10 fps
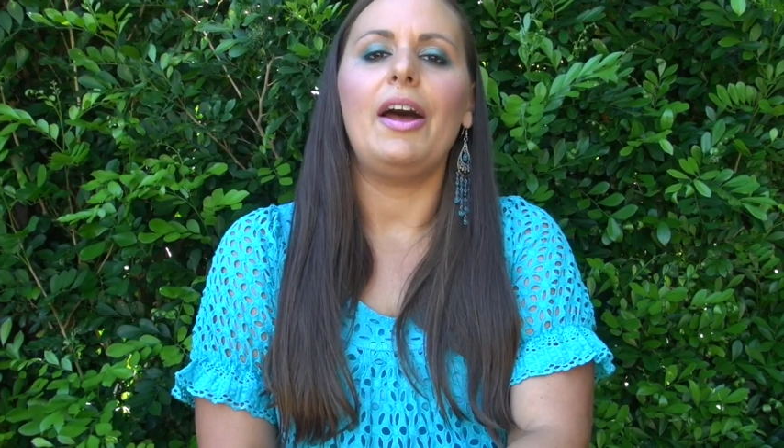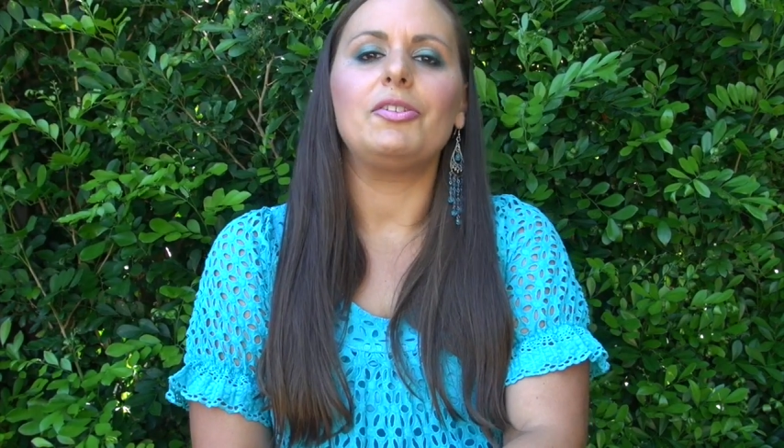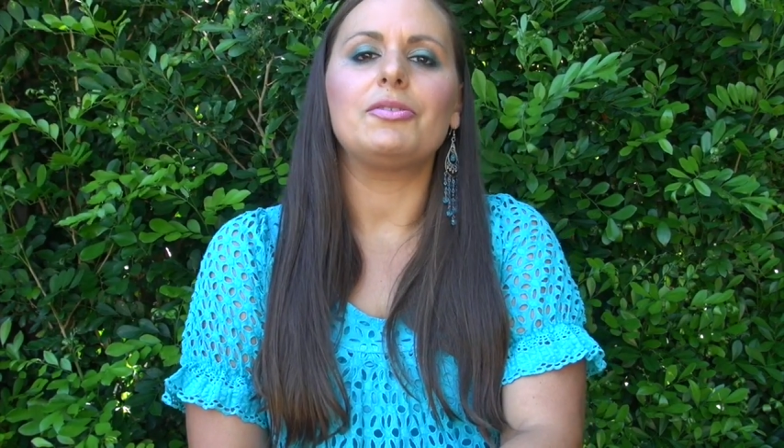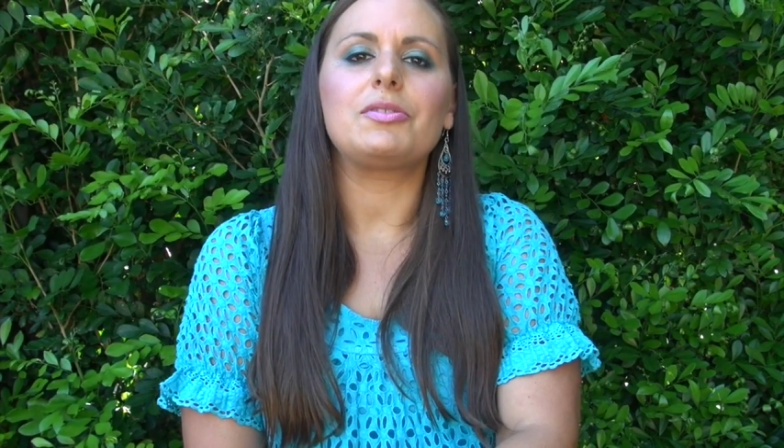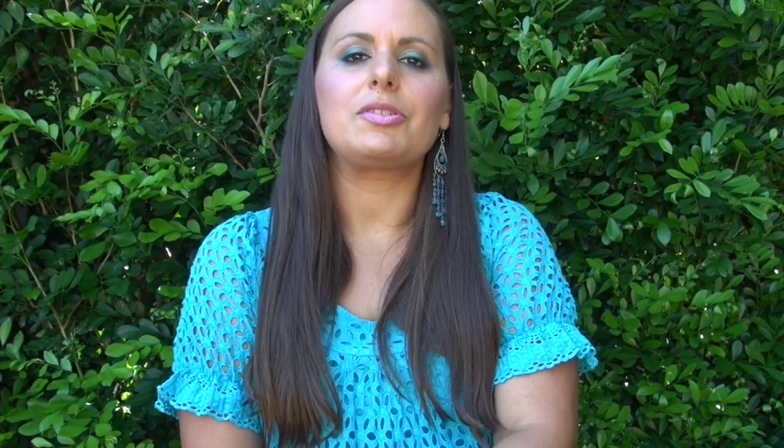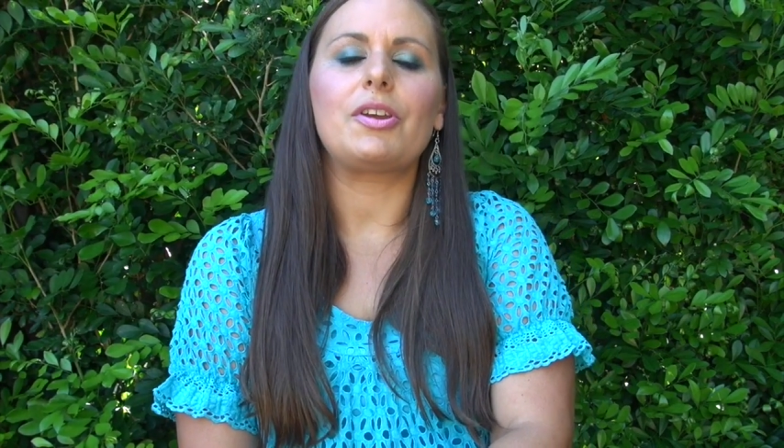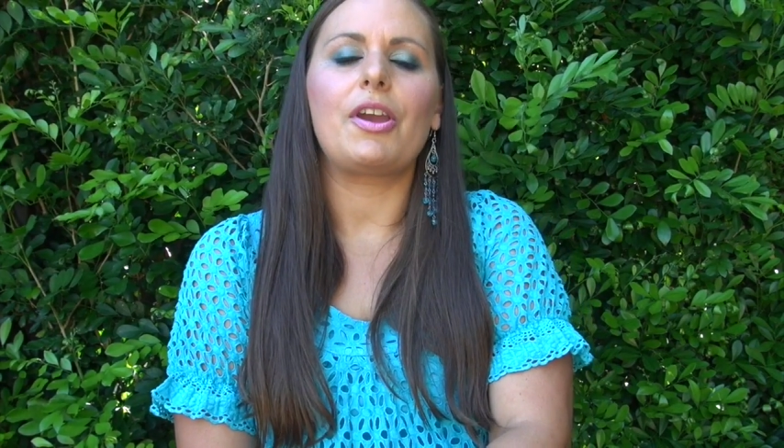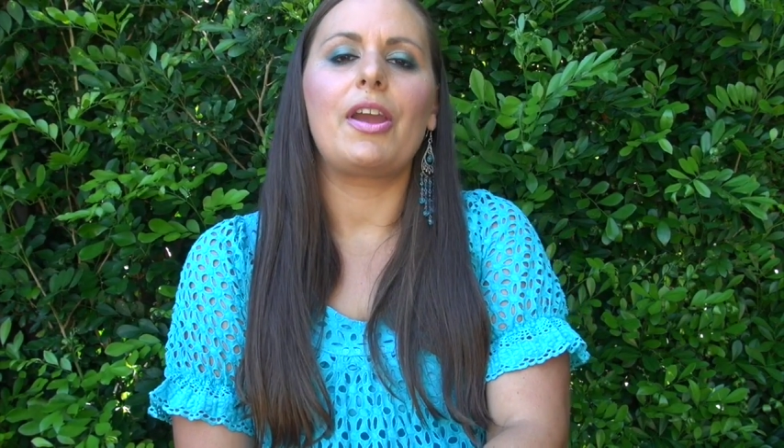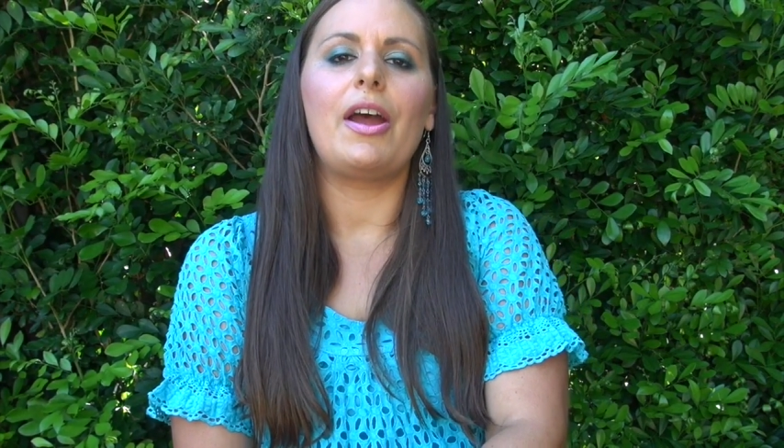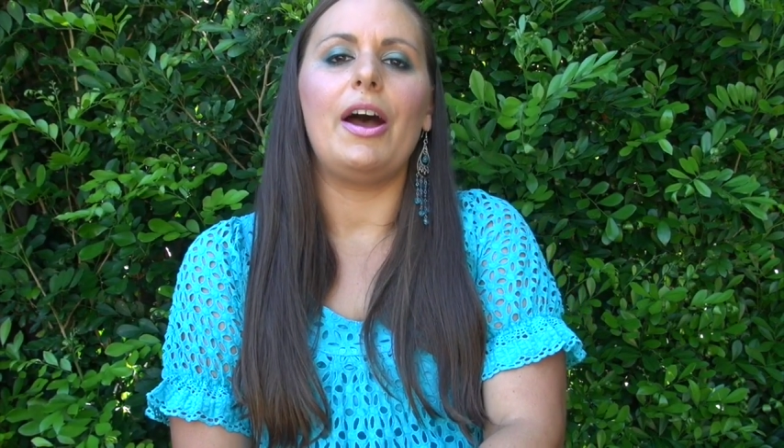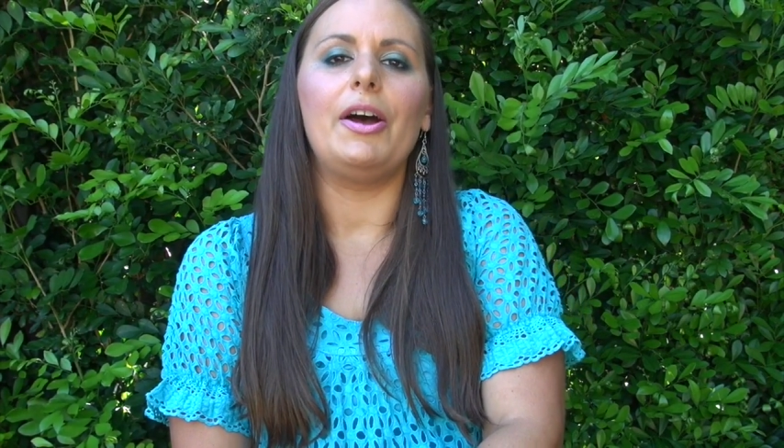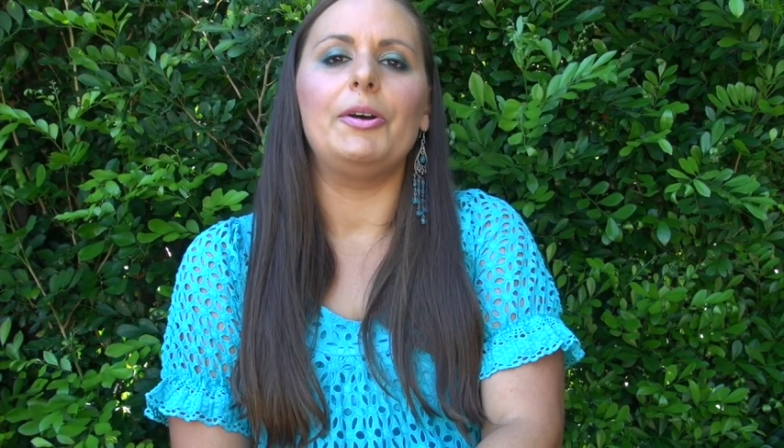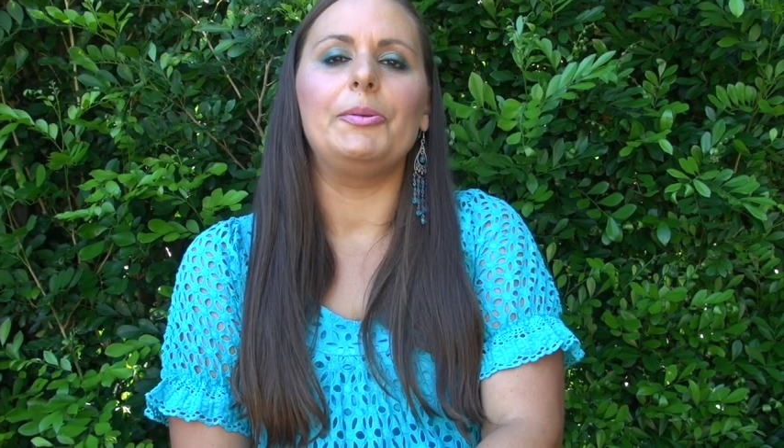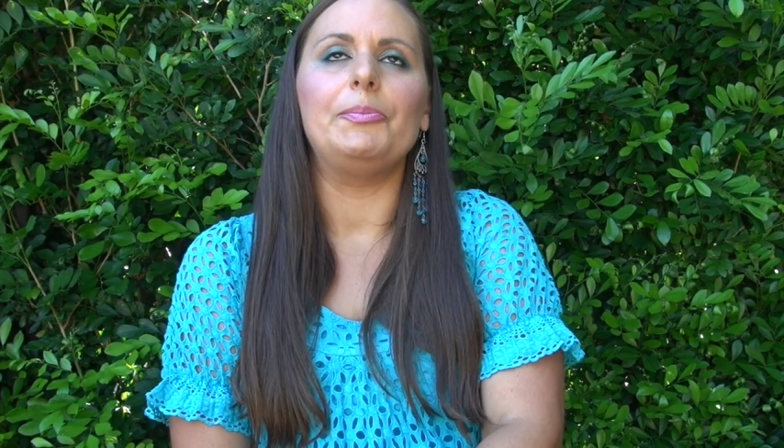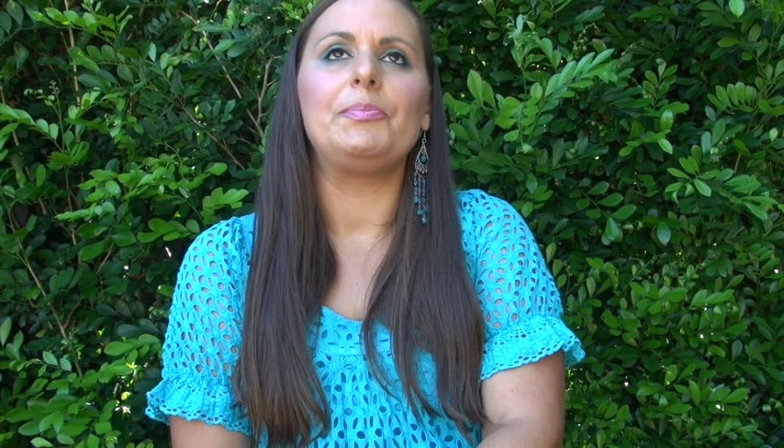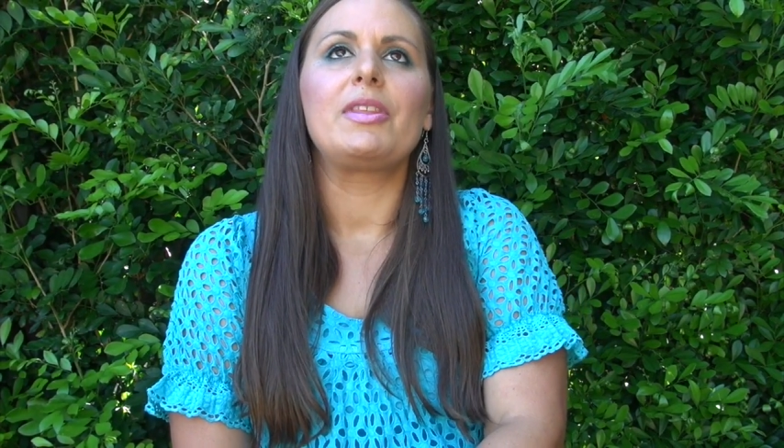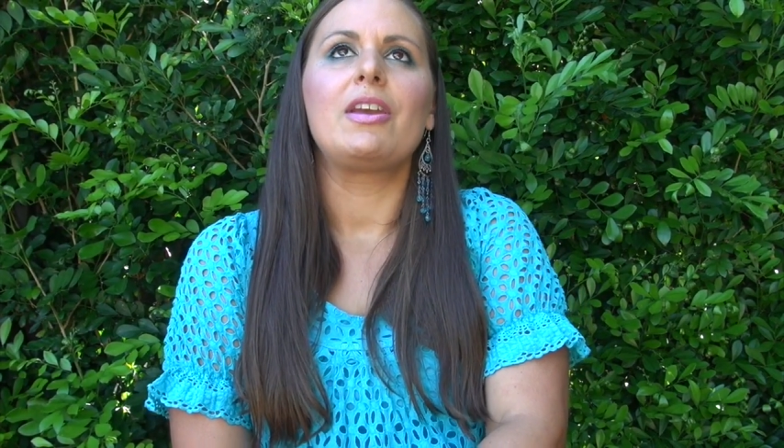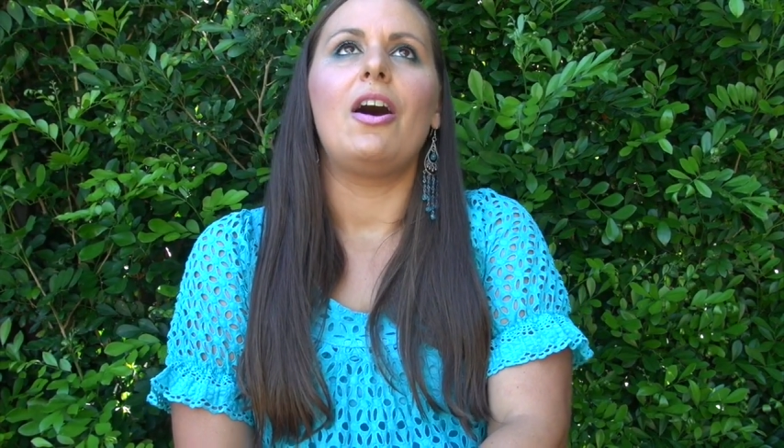and also um,